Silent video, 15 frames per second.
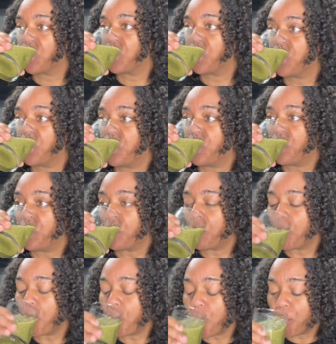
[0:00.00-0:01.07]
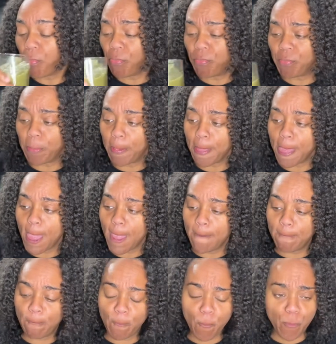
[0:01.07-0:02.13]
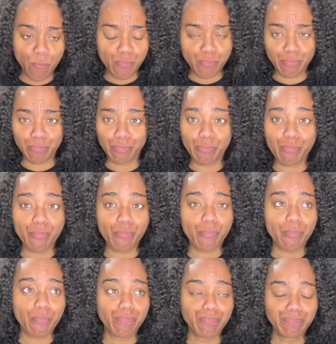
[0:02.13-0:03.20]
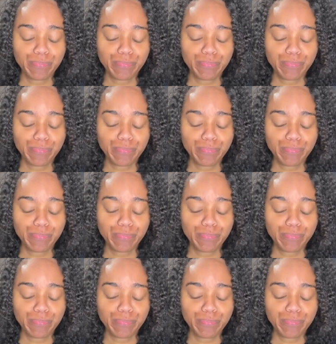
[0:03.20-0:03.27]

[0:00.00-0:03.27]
(silence)